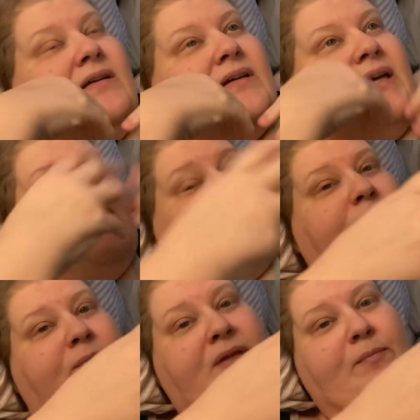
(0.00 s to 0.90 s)
Getting up
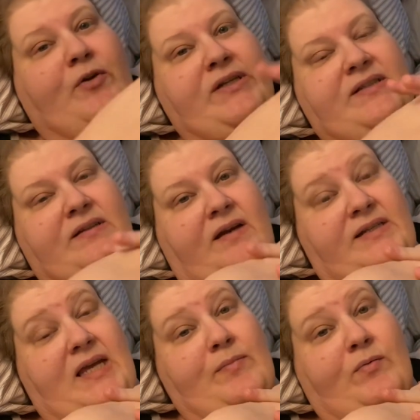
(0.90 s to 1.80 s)
from the MRI
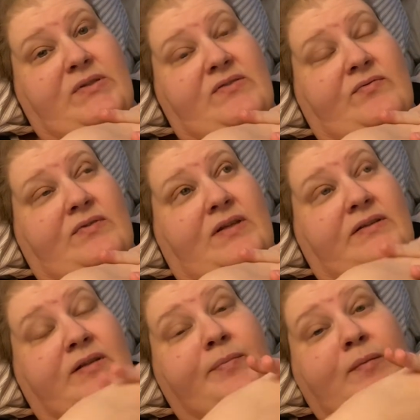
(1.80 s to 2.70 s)
table was a
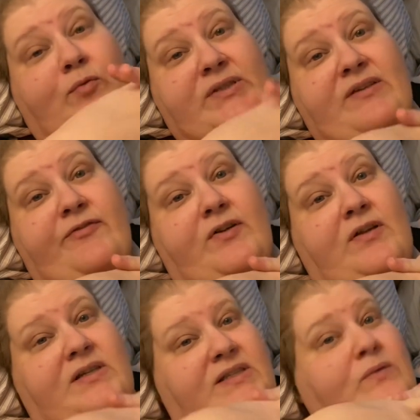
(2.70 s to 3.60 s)
little bit more
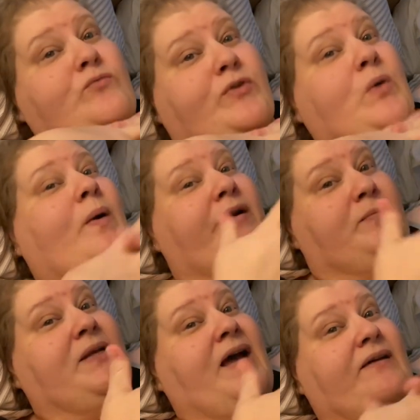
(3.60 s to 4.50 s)
difficult because it required
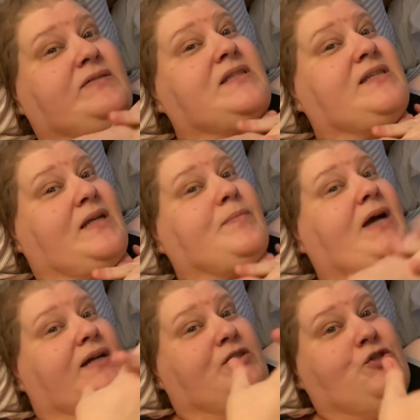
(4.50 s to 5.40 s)
me to have to sit up
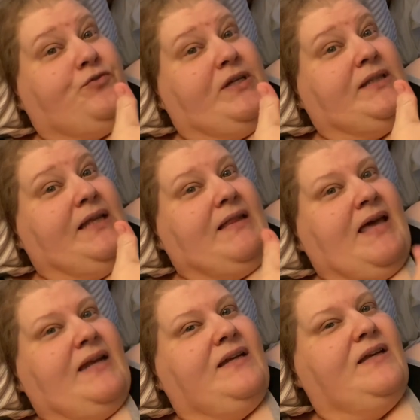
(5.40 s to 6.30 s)
kind of straight like
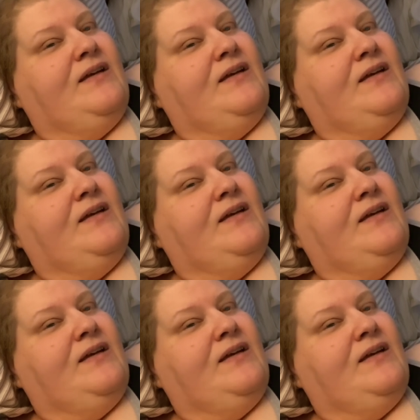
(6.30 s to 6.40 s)
that.